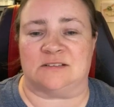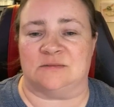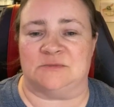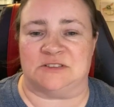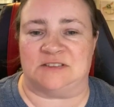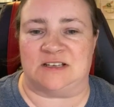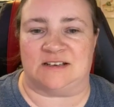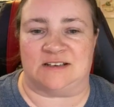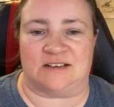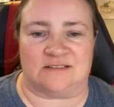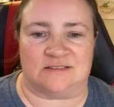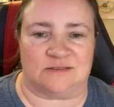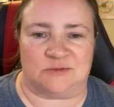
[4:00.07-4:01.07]
almost done
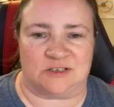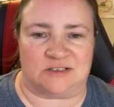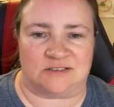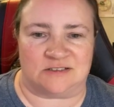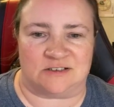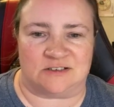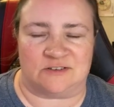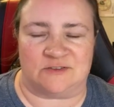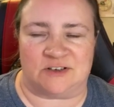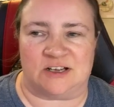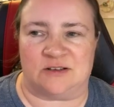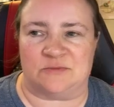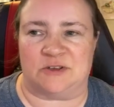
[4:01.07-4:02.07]
now, so I'm not going to start over
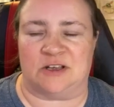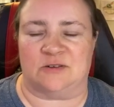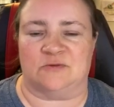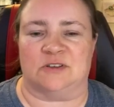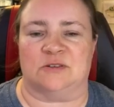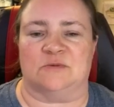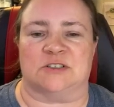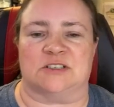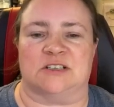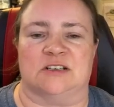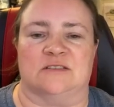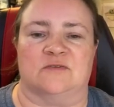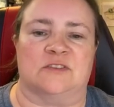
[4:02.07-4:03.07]
now. But I really wish
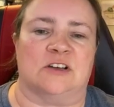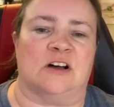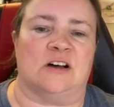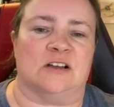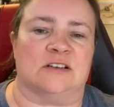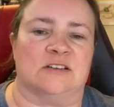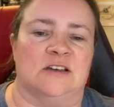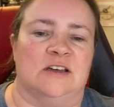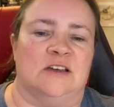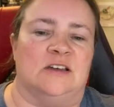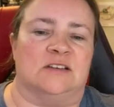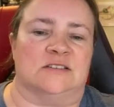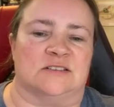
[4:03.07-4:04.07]
I'd have thought
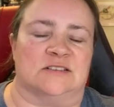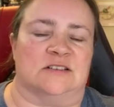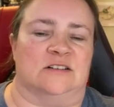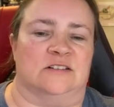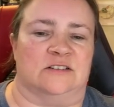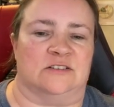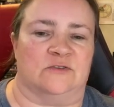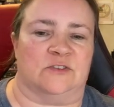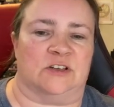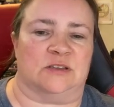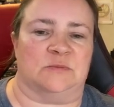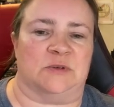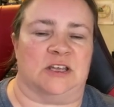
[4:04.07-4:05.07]
to start it over
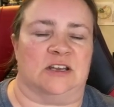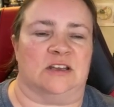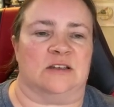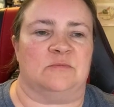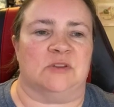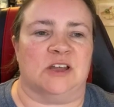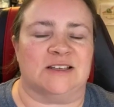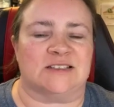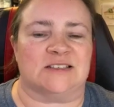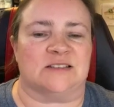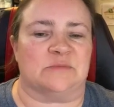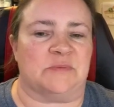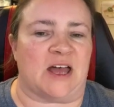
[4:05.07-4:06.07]
at the beginning. Plus,
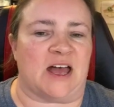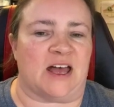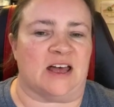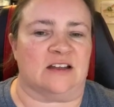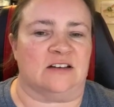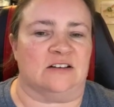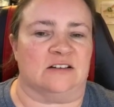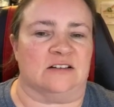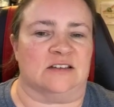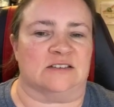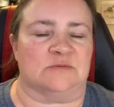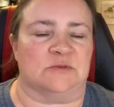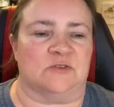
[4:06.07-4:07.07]
the pattern
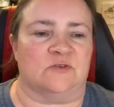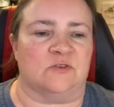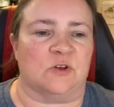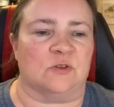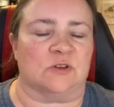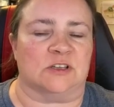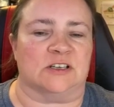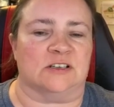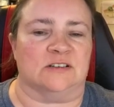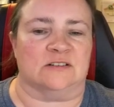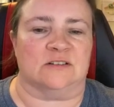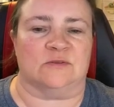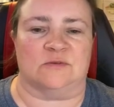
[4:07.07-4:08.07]
has been folded
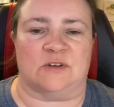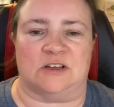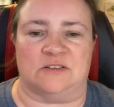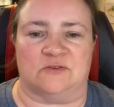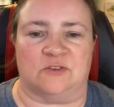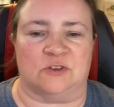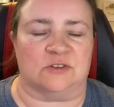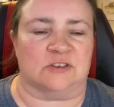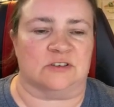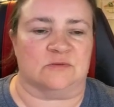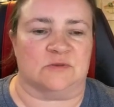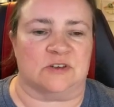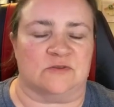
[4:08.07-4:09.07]
and unfolded
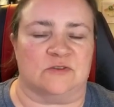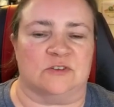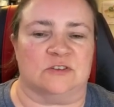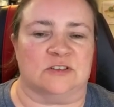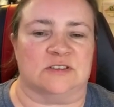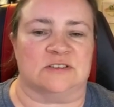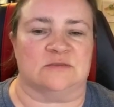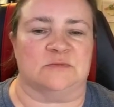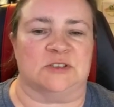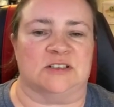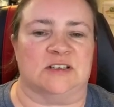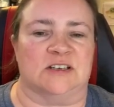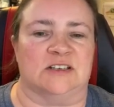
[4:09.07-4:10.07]
and refolded so
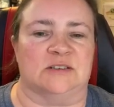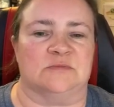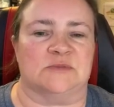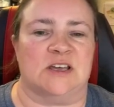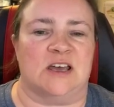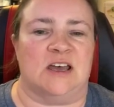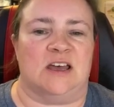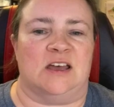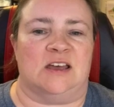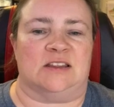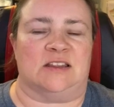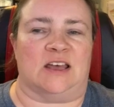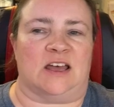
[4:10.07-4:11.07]
many times
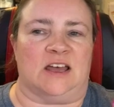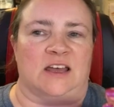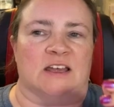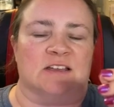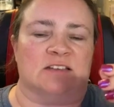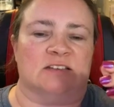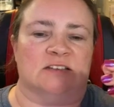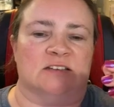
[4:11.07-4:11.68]
that